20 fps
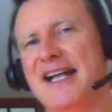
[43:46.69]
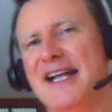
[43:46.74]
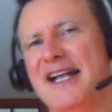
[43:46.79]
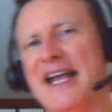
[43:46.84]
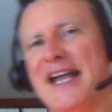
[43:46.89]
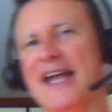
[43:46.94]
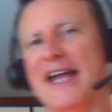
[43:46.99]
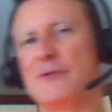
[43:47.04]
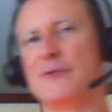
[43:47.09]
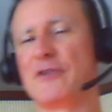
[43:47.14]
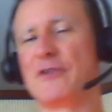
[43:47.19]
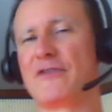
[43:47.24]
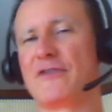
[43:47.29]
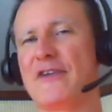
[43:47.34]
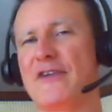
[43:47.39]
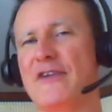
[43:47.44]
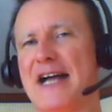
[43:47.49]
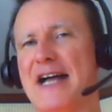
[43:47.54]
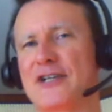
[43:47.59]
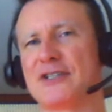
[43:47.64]
And with
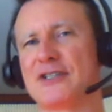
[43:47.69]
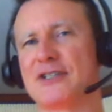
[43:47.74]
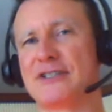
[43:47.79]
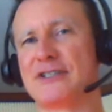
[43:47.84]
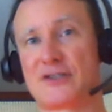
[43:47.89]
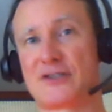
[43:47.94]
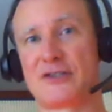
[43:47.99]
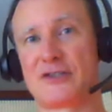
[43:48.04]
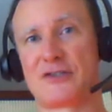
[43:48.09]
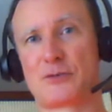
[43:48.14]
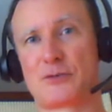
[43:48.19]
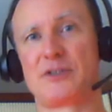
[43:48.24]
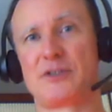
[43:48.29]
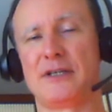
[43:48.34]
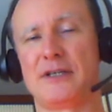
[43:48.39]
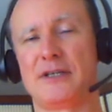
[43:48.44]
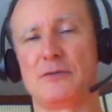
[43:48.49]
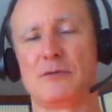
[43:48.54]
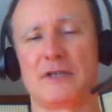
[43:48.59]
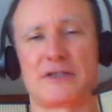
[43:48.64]
fascia, it's
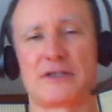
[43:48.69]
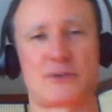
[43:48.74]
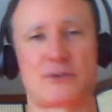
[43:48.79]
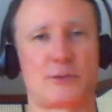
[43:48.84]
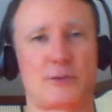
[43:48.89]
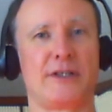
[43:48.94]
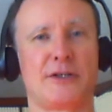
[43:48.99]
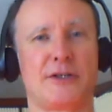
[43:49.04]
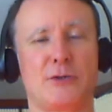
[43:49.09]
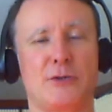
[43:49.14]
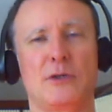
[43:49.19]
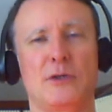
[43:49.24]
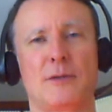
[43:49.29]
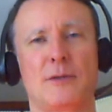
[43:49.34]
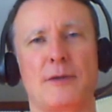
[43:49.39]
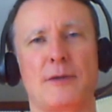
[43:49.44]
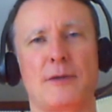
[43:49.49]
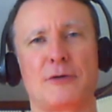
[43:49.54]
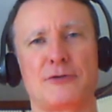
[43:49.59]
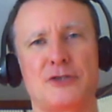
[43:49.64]
really, what's really cool
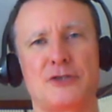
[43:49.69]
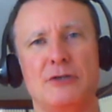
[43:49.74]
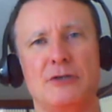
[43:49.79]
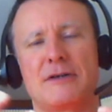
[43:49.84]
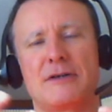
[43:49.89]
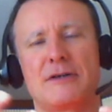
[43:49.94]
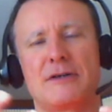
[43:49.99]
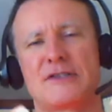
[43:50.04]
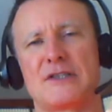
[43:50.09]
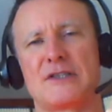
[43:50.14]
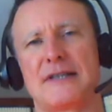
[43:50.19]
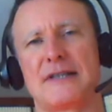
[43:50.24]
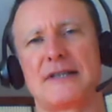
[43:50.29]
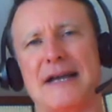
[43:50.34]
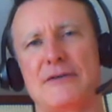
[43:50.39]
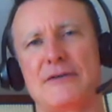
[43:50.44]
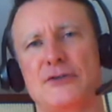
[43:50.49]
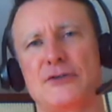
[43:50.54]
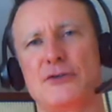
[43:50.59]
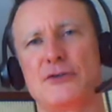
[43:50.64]
about Qigong is it
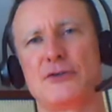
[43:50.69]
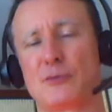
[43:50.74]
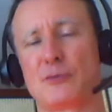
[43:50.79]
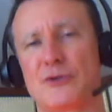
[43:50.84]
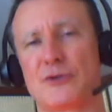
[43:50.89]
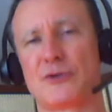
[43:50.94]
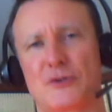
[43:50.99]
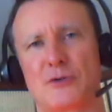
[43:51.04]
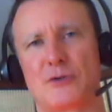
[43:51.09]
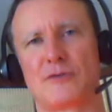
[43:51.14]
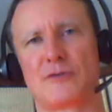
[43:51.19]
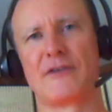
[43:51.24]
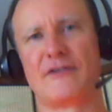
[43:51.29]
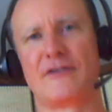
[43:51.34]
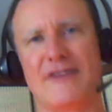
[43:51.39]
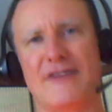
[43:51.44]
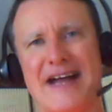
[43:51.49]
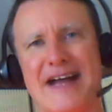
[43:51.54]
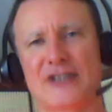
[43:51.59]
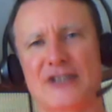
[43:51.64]
allows you to preserve the
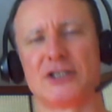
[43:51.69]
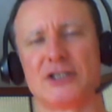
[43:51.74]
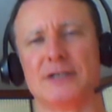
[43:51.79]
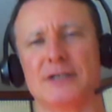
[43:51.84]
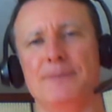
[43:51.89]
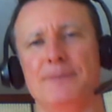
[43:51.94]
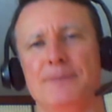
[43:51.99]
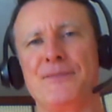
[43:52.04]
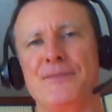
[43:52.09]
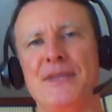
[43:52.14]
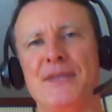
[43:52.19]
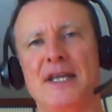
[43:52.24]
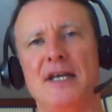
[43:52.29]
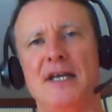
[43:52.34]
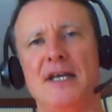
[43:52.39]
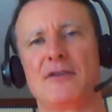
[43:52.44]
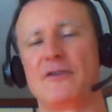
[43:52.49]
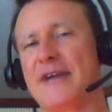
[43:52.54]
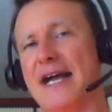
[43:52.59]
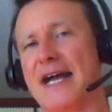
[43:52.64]
fascia.
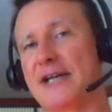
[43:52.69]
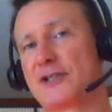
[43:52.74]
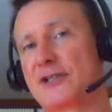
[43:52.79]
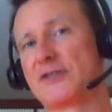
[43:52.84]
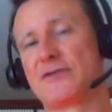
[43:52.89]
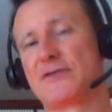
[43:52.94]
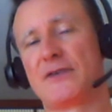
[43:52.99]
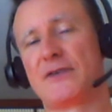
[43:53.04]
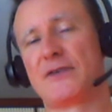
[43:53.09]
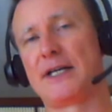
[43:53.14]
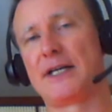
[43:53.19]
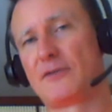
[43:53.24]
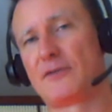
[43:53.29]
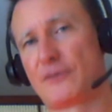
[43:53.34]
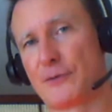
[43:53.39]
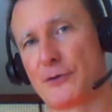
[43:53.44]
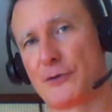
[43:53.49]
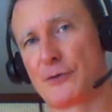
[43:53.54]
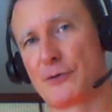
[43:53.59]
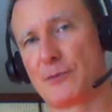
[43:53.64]
The fascia is vital
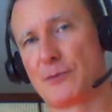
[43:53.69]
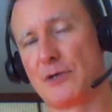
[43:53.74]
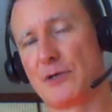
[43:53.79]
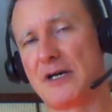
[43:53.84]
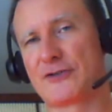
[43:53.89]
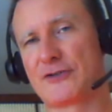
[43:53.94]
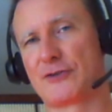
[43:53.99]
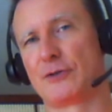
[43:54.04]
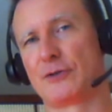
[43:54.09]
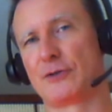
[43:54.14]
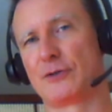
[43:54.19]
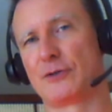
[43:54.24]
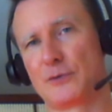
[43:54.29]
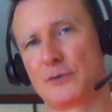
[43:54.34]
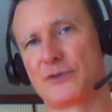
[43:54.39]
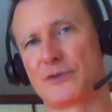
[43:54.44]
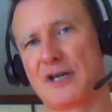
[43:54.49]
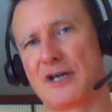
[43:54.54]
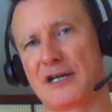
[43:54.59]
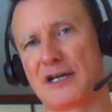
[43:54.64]
for your posture, which
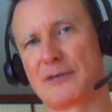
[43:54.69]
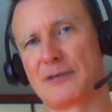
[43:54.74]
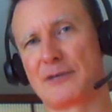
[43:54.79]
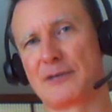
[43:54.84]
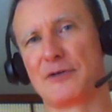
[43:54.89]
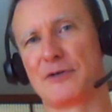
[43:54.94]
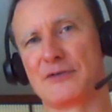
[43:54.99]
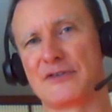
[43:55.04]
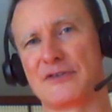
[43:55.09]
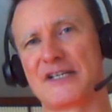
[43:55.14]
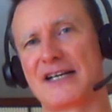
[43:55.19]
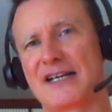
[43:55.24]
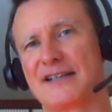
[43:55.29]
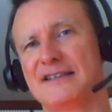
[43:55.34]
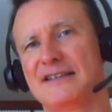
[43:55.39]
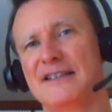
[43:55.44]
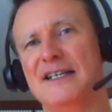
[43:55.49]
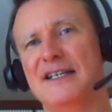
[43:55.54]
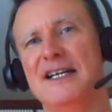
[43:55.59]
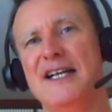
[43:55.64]
we'll talk about in a
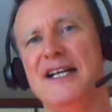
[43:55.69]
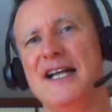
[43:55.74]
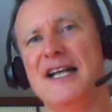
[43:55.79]
second.